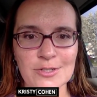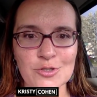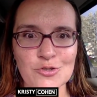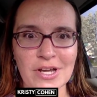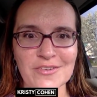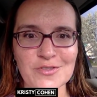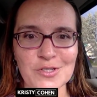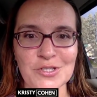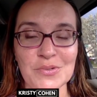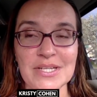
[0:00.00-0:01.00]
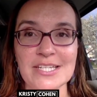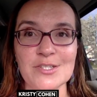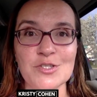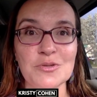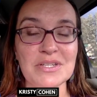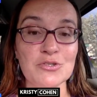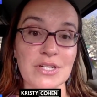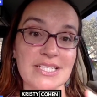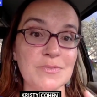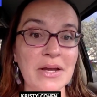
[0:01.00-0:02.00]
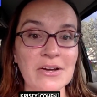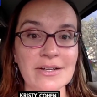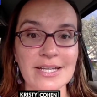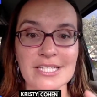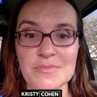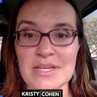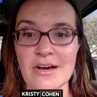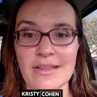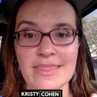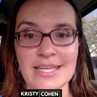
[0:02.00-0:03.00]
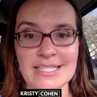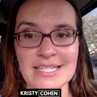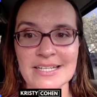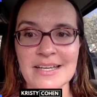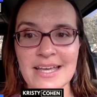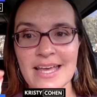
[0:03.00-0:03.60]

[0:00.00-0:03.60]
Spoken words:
strive to do is to be transparent and to be authentic,